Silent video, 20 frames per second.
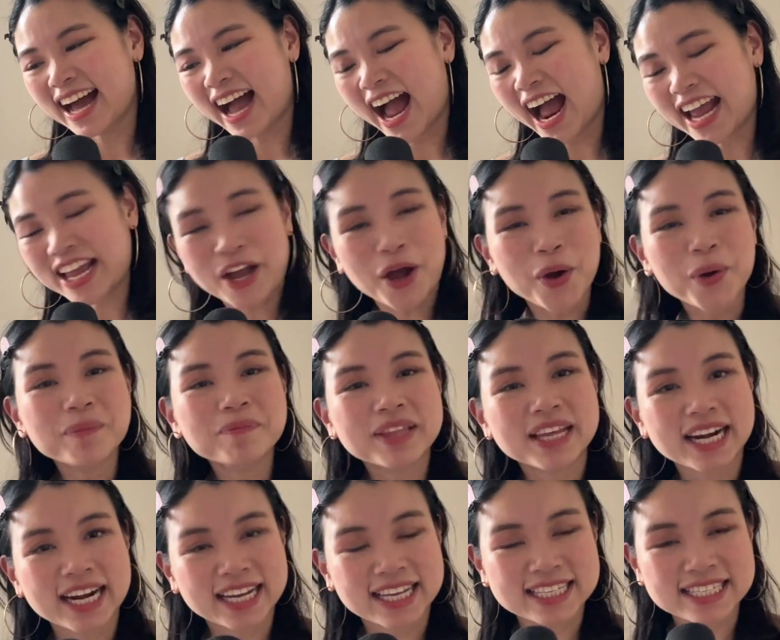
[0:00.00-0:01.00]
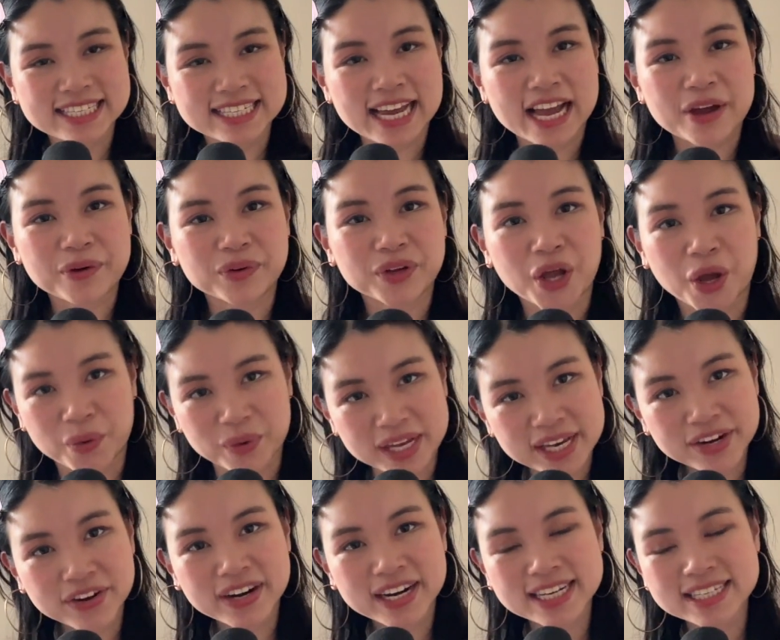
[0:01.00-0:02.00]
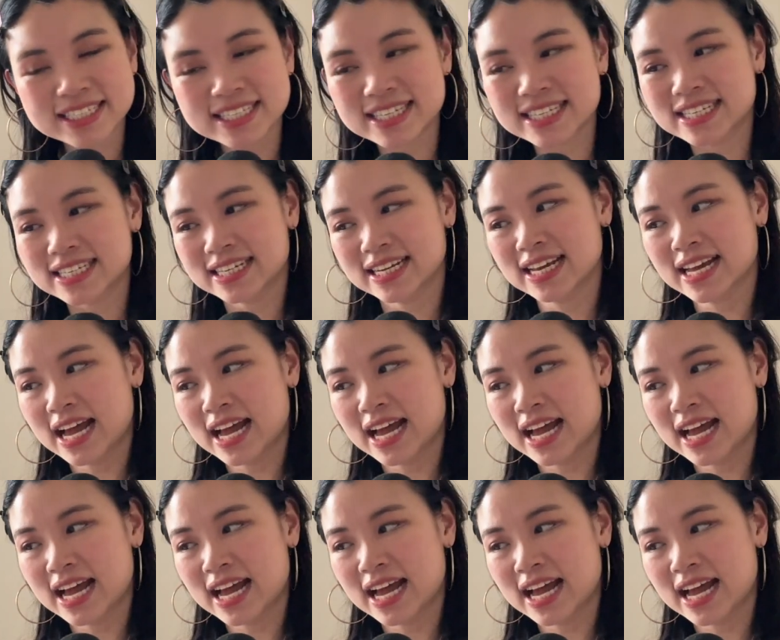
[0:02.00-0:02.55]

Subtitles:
I hope that I can sound coherent.